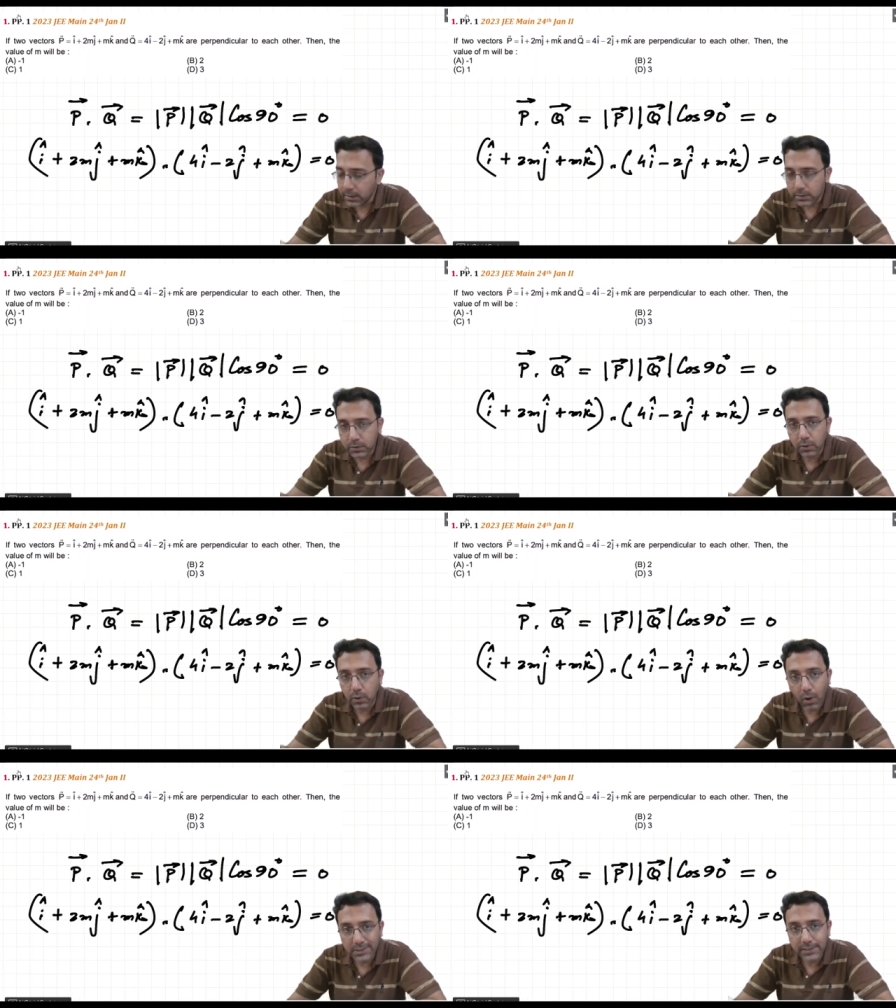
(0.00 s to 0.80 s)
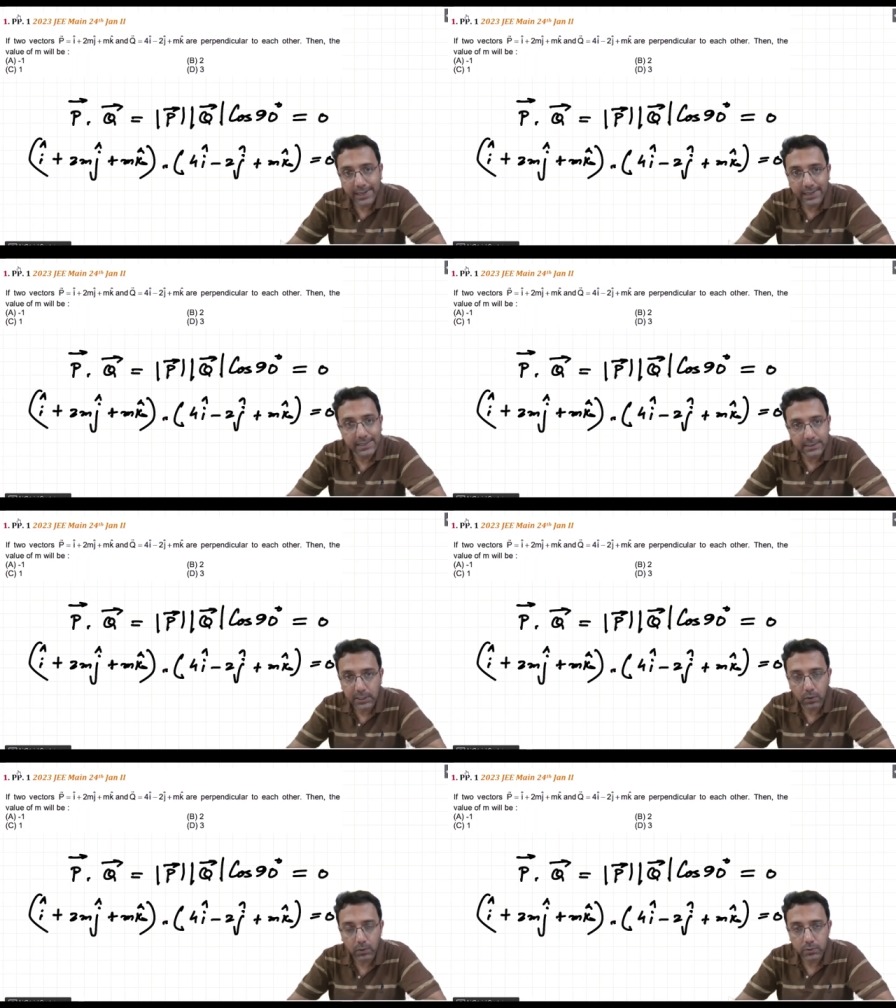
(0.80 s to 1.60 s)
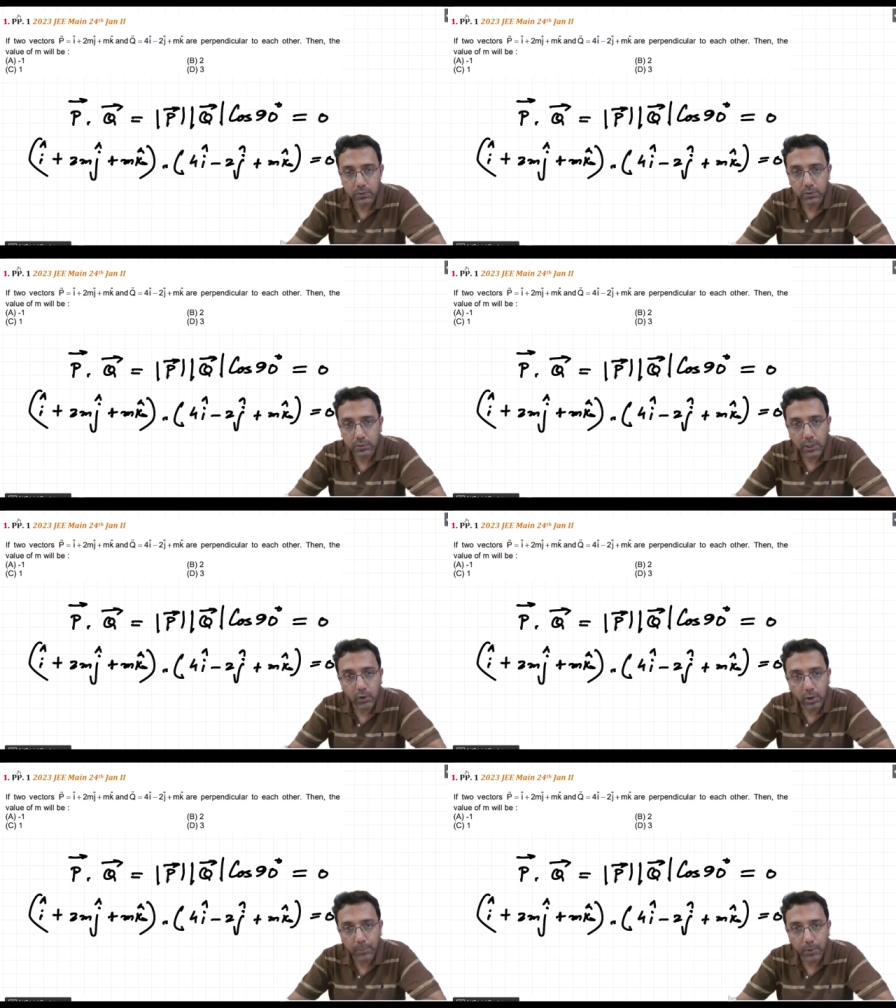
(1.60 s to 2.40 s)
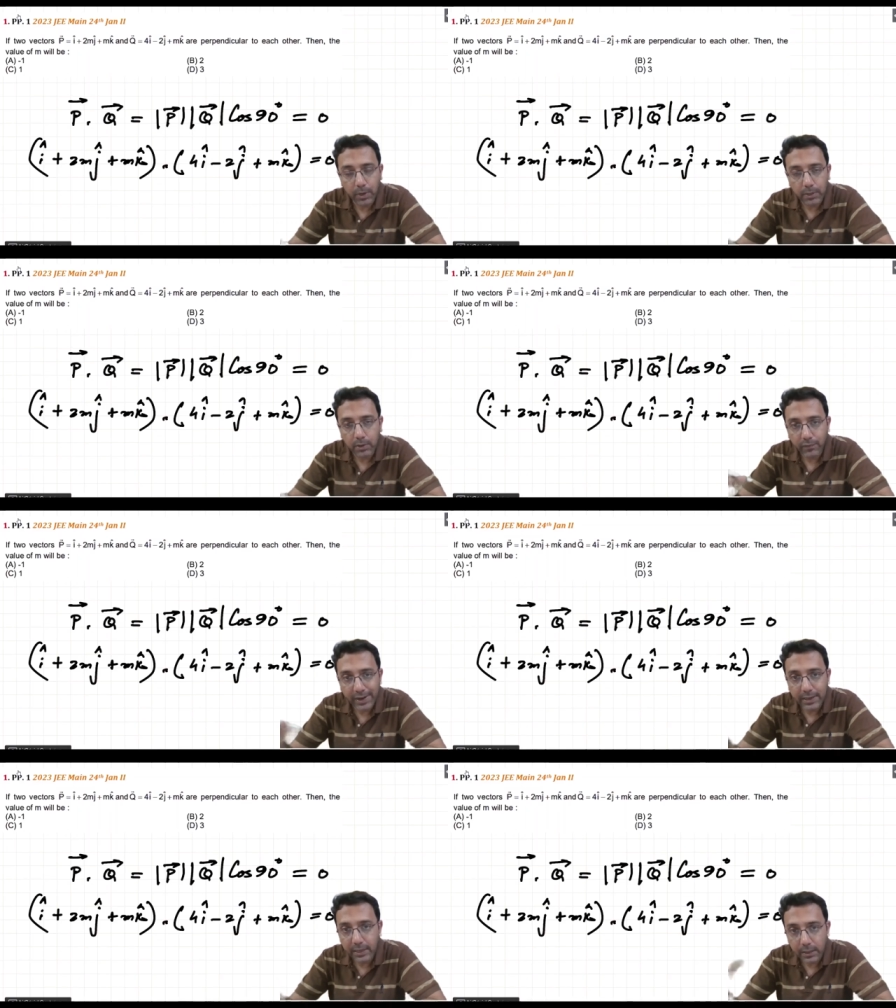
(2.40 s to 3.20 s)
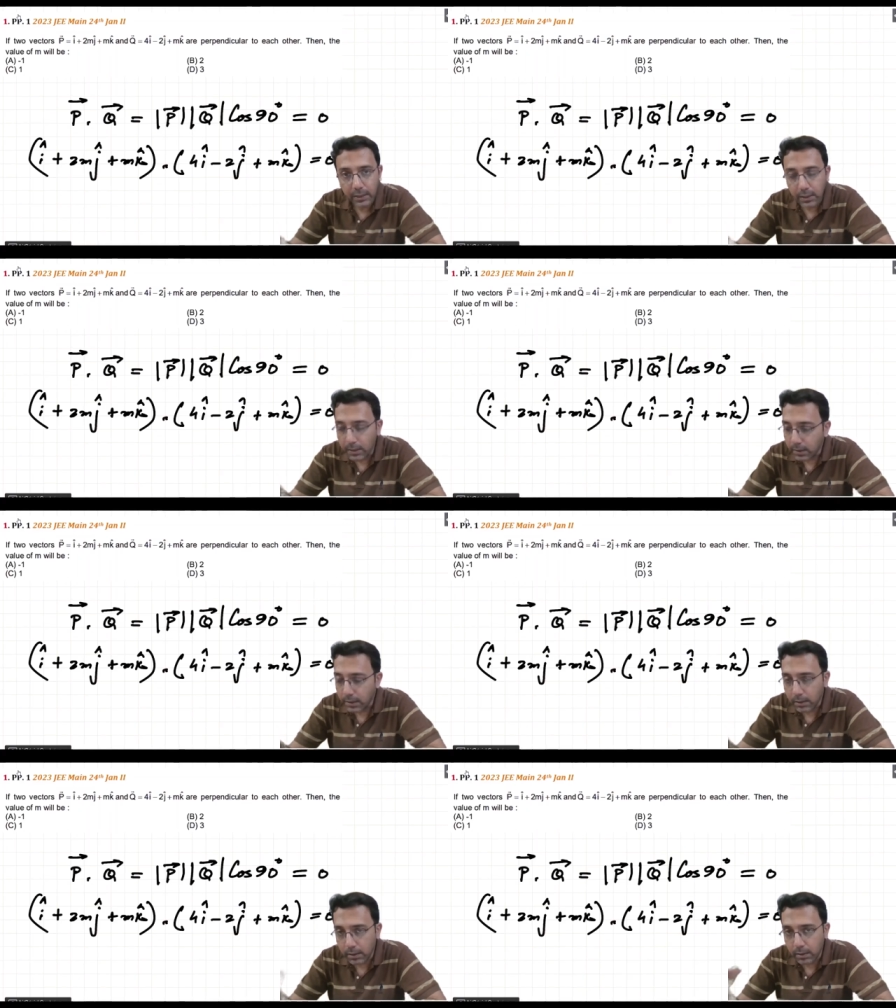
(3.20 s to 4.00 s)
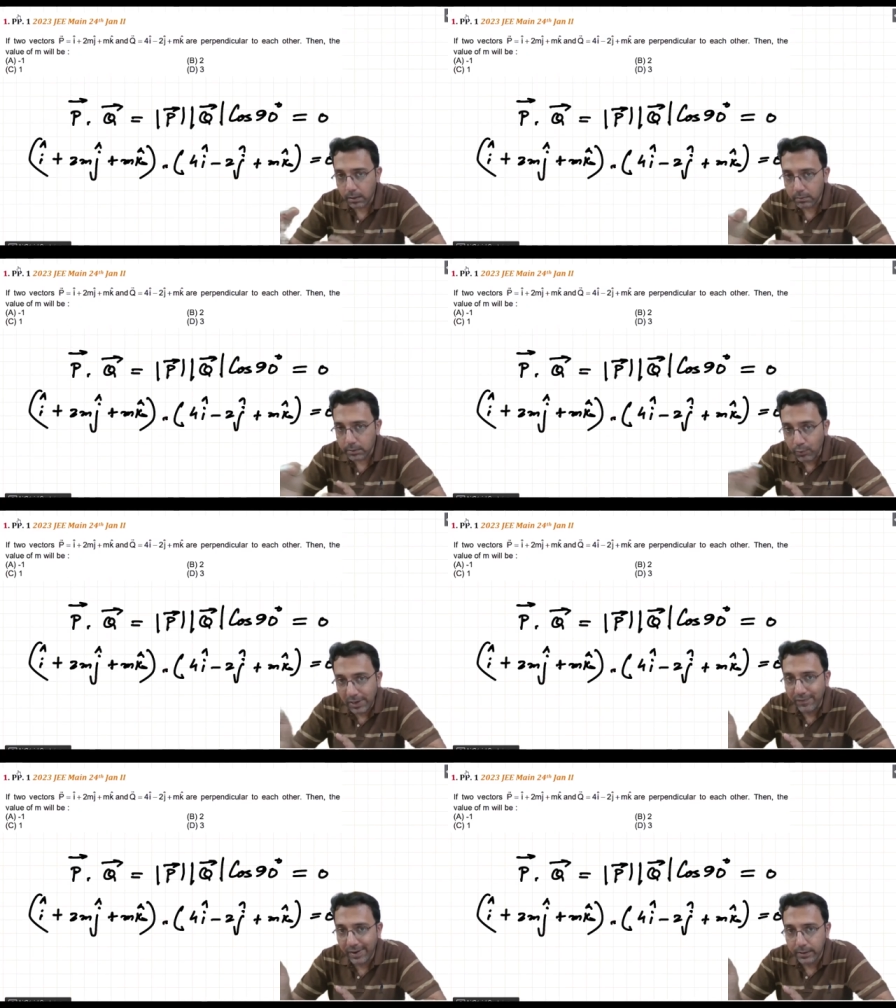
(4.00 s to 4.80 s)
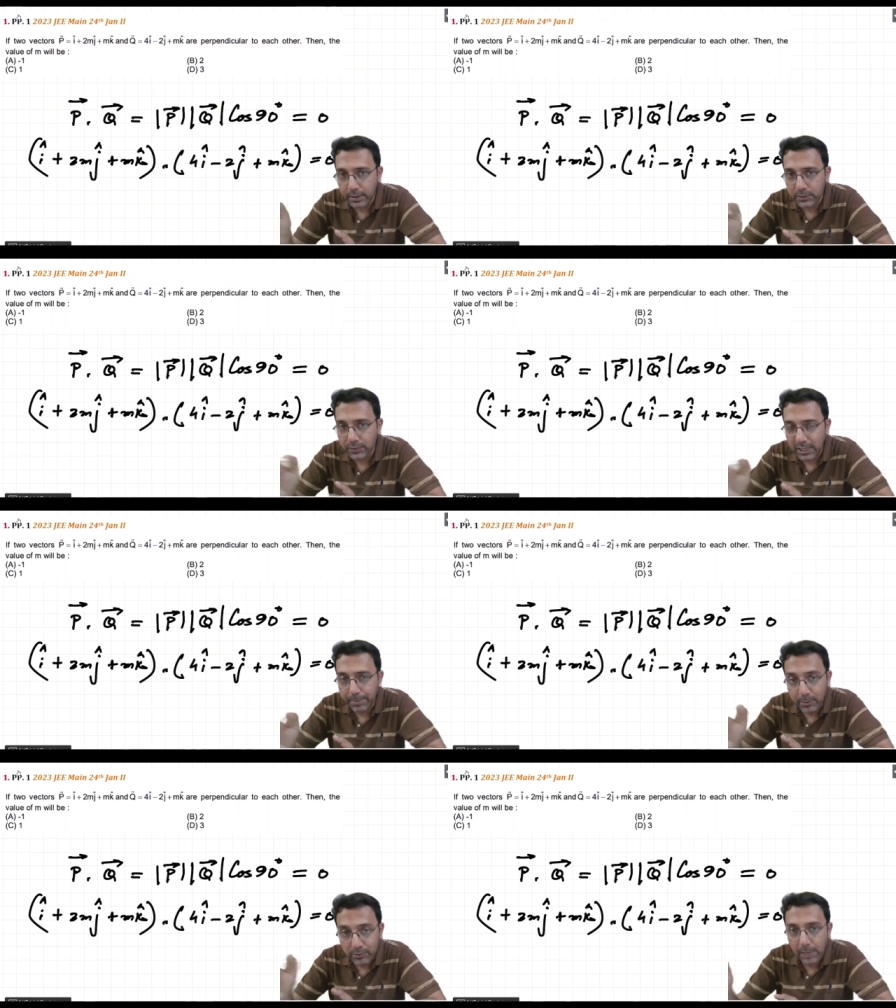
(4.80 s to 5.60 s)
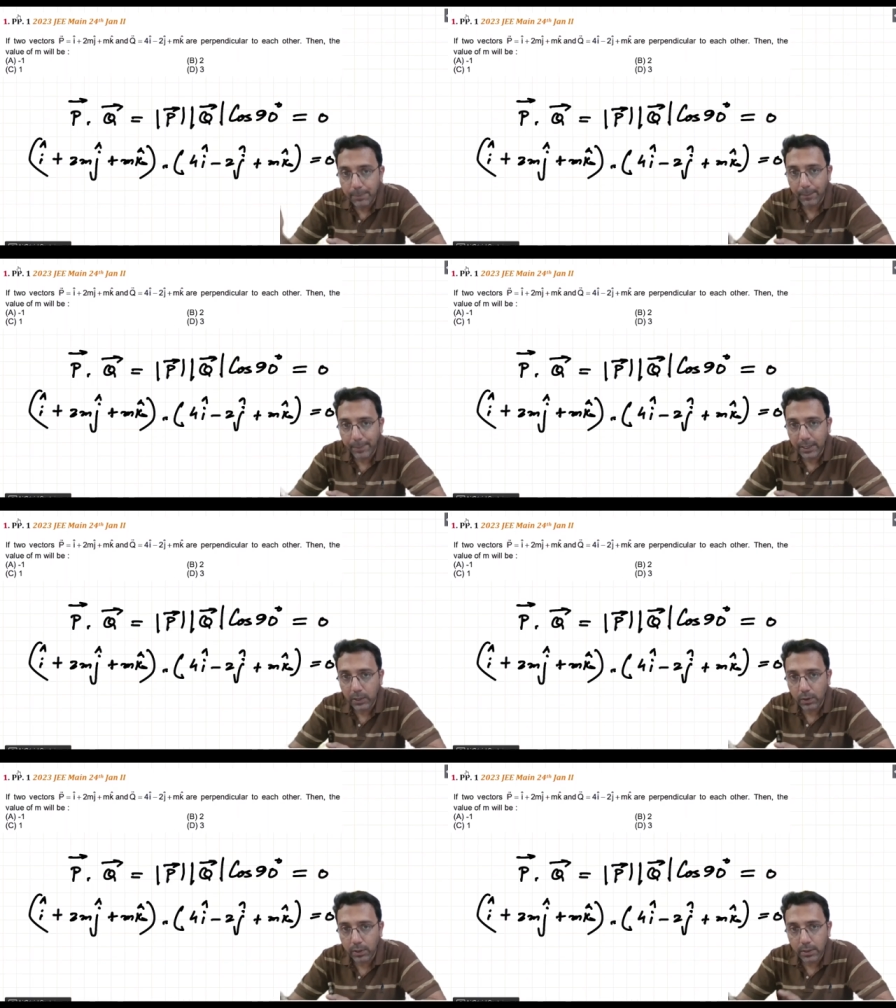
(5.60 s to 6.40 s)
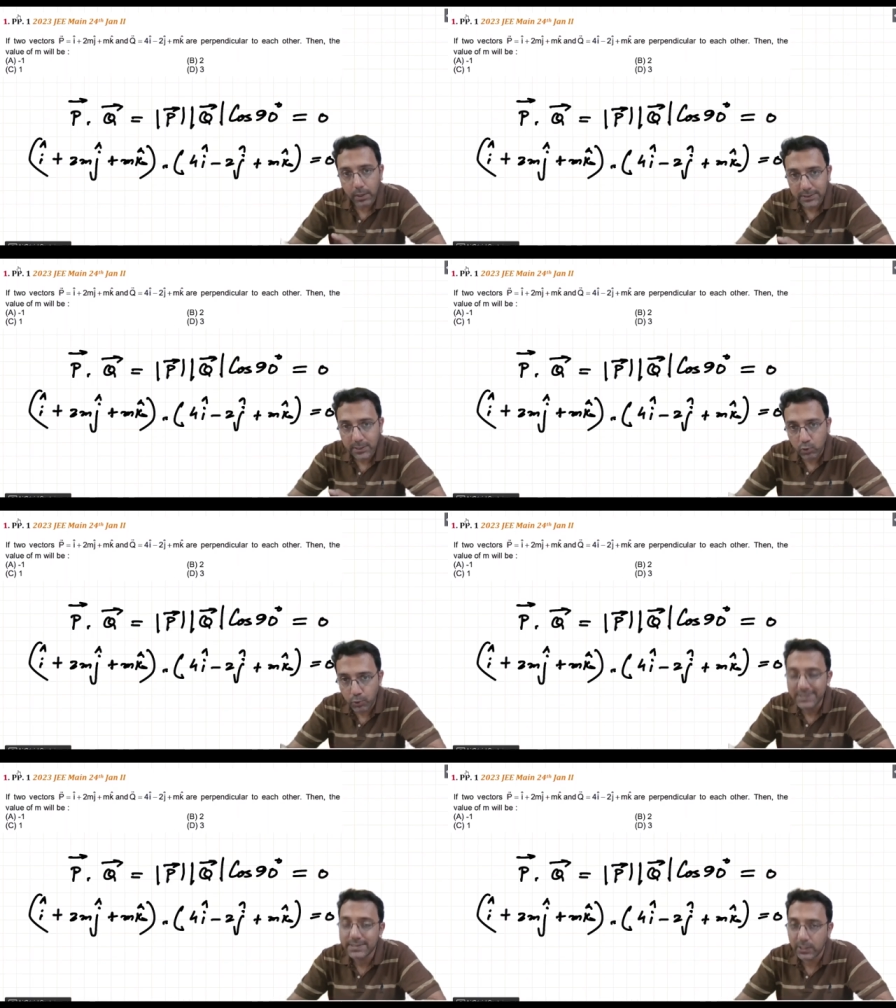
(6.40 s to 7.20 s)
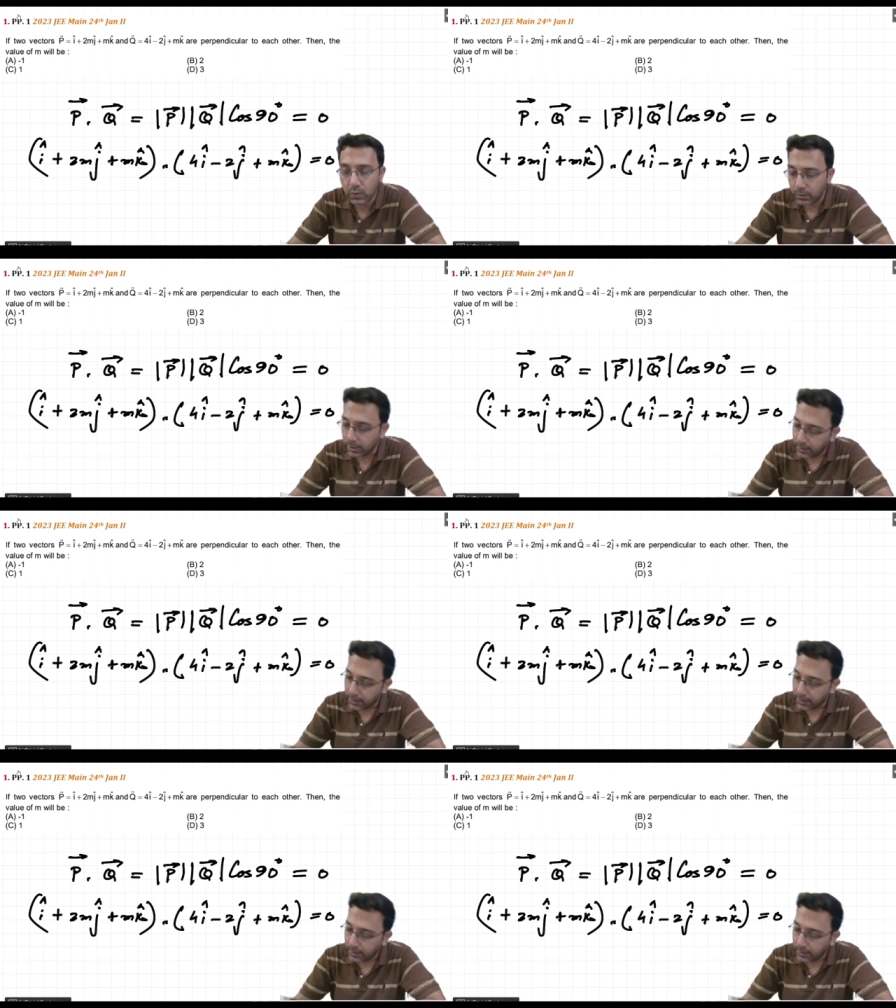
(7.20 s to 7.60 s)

So cos 90 is 0. So the dot product of any unit vectors which are mutually perpendicular turns out to be 0.